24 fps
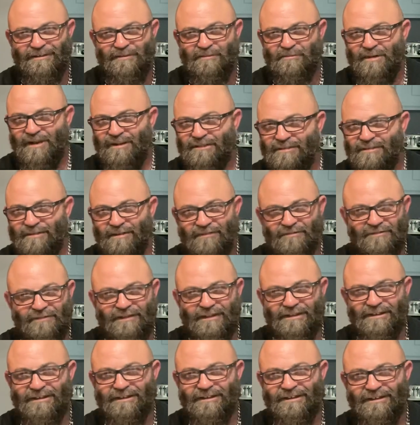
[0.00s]
my
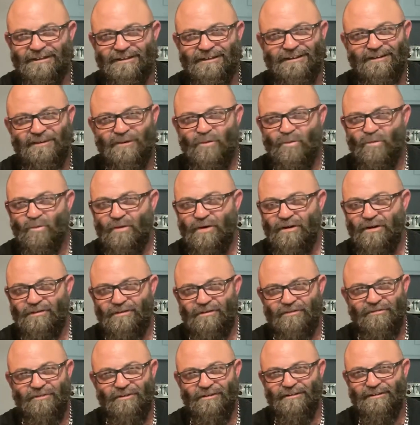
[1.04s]
lovely,
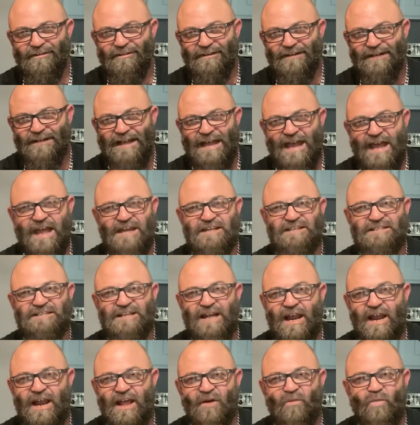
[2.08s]
wonderful,
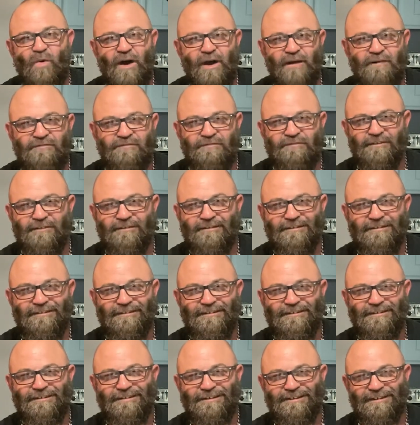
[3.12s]
angelic wife,
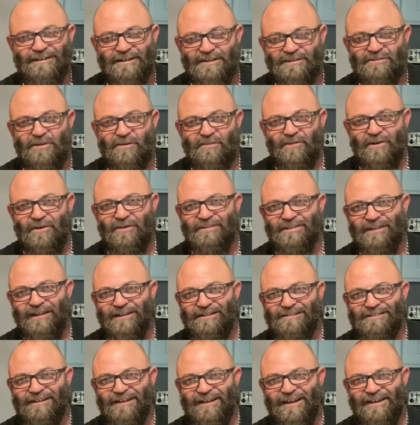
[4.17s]
it's her birthday
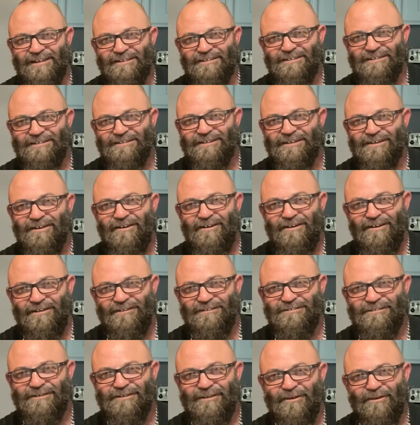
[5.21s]
today
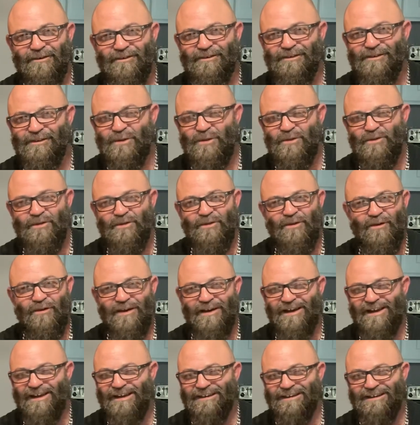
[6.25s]
also. So
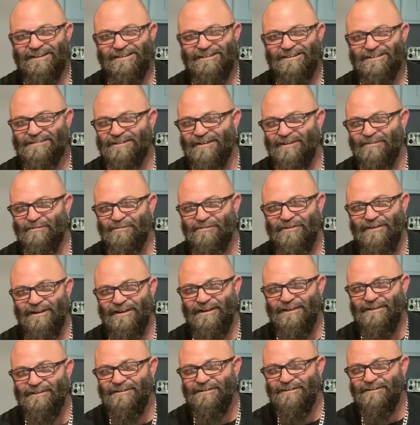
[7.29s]
I get to
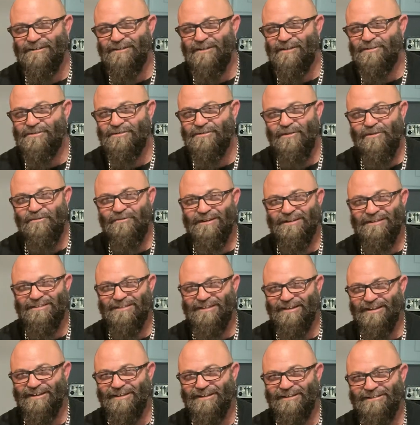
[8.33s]
celebrate so many
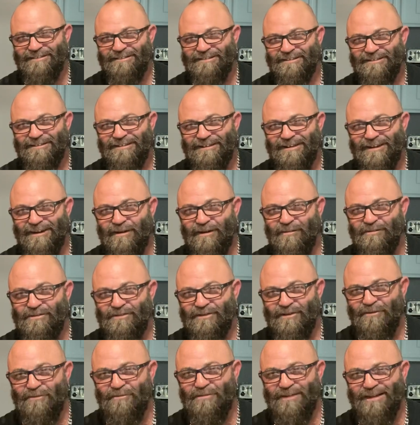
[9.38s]
things and I'm
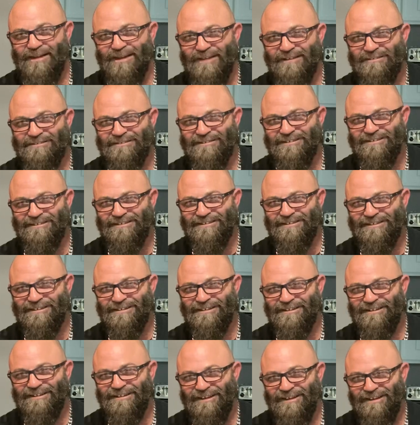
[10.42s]
so blessed.
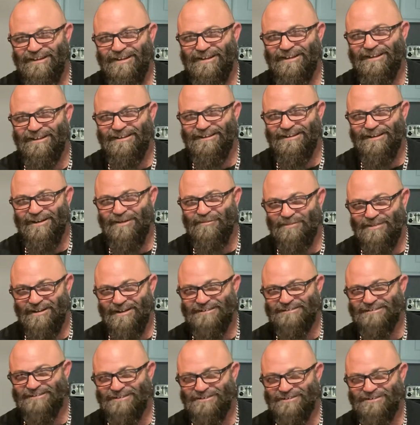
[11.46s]
And I'm
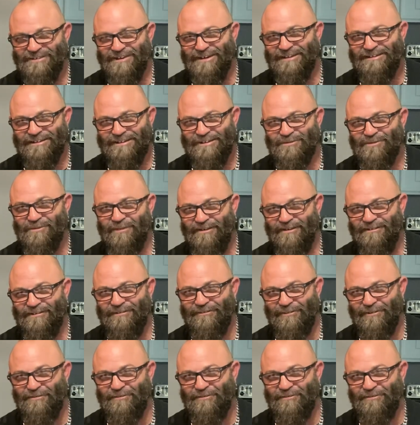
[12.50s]
blessed to drink this wonderful